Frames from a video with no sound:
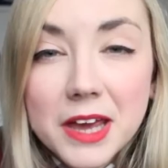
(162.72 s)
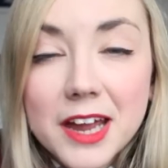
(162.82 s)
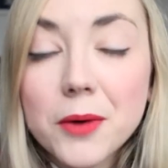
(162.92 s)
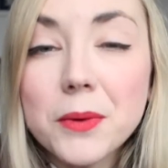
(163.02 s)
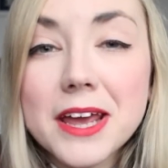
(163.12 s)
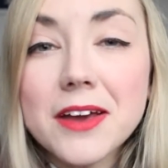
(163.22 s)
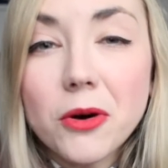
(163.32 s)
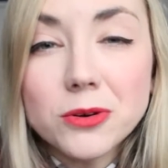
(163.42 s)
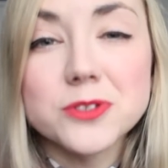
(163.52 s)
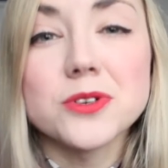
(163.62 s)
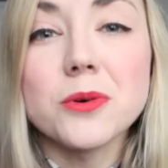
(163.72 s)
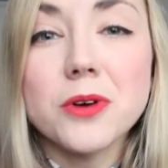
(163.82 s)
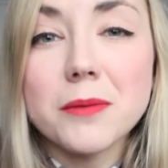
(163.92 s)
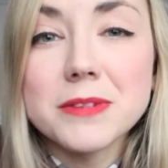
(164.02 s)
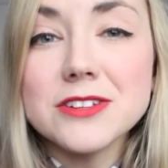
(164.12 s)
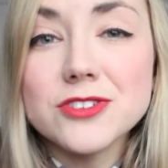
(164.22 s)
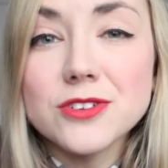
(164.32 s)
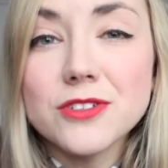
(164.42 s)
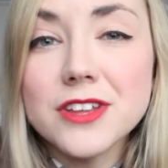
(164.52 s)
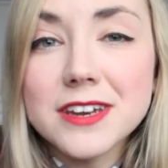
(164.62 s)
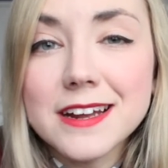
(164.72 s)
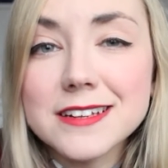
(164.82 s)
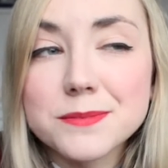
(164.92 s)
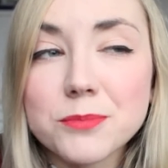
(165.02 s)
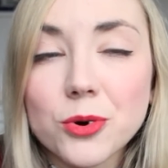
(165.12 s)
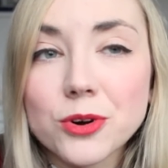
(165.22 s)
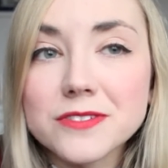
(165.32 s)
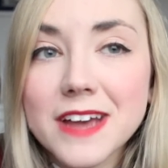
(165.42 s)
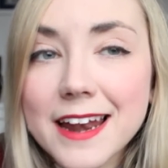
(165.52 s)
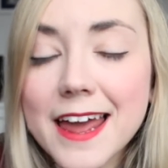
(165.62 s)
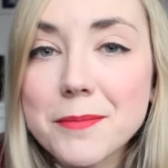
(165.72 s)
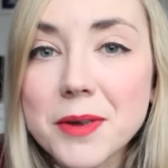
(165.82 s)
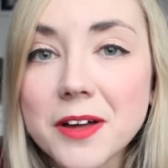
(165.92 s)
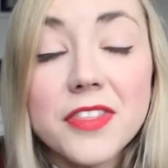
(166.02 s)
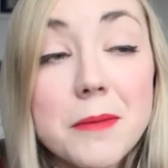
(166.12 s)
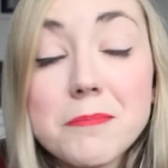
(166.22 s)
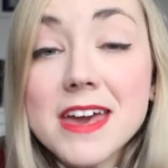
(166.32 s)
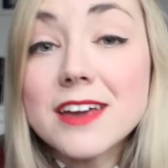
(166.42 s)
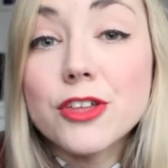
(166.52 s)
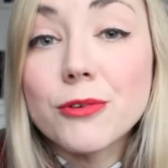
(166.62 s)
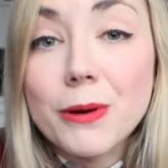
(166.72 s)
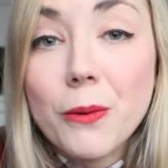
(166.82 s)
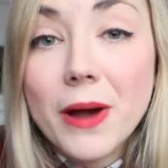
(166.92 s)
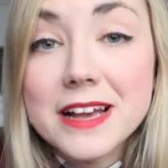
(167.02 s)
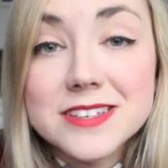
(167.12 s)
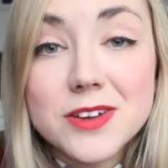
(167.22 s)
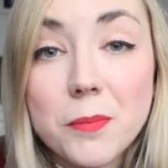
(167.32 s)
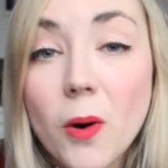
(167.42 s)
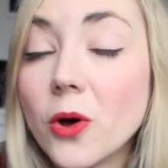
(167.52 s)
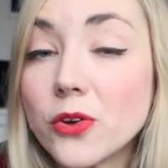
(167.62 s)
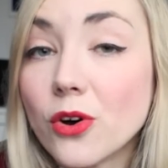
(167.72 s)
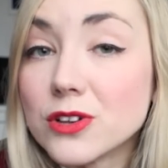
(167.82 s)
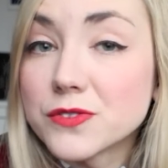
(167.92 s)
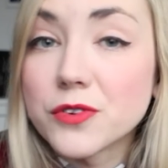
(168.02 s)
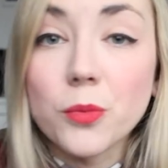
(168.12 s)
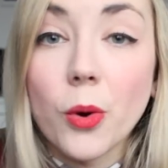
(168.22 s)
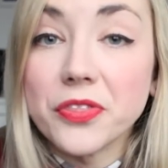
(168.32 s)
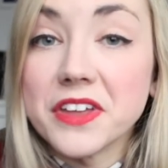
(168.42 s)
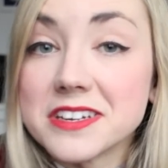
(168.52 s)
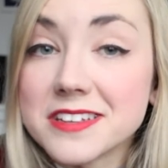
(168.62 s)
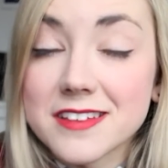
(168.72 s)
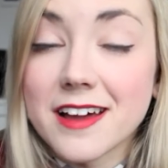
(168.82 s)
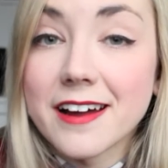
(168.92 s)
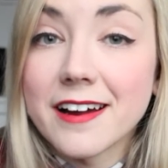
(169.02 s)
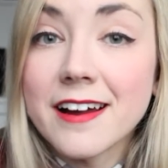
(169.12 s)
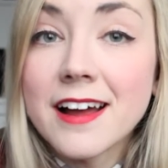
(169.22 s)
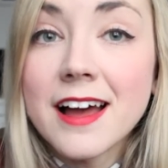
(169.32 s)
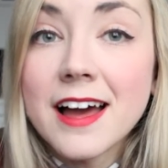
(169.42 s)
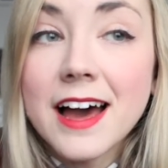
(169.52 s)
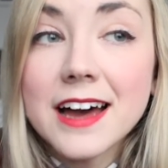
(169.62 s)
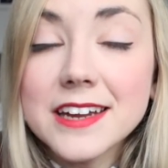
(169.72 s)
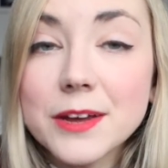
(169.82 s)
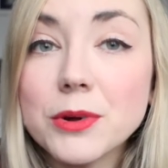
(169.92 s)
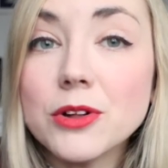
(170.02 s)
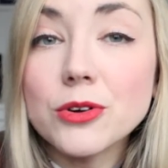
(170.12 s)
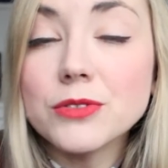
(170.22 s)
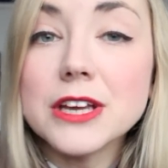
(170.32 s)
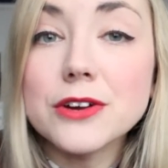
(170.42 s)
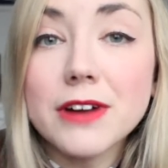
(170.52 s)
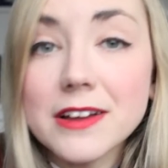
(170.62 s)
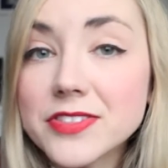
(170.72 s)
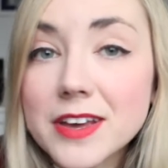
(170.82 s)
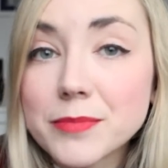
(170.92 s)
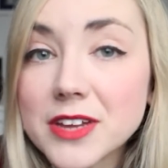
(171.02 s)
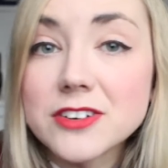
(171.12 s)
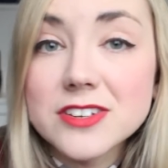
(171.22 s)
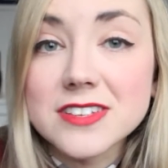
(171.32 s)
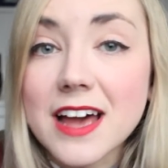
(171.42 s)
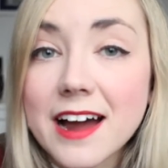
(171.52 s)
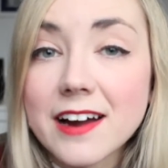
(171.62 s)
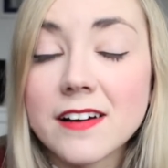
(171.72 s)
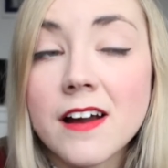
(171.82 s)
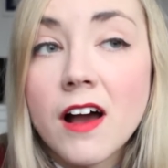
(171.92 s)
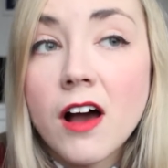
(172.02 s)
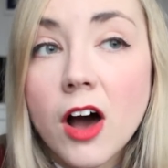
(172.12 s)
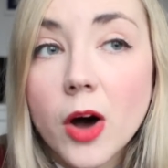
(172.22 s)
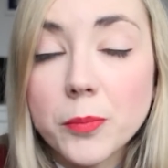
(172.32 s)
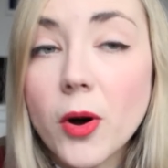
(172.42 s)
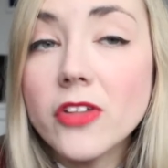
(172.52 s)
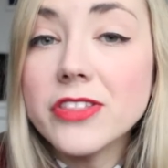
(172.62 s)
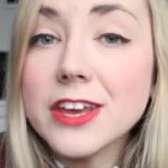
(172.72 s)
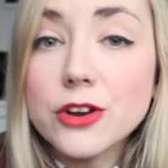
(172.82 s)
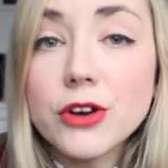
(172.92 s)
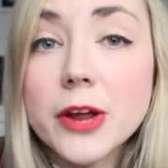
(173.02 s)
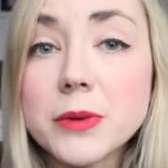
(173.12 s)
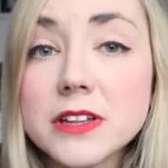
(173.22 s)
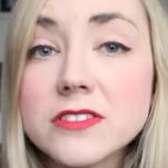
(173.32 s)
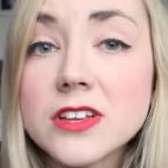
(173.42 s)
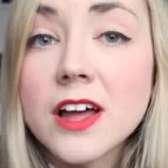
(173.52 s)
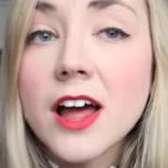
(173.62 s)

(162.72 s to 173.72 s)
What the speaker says: here we also come into the next moral dilemma. They make the request upon Oz for what they desire, and he will only grant them their desire upon the agreement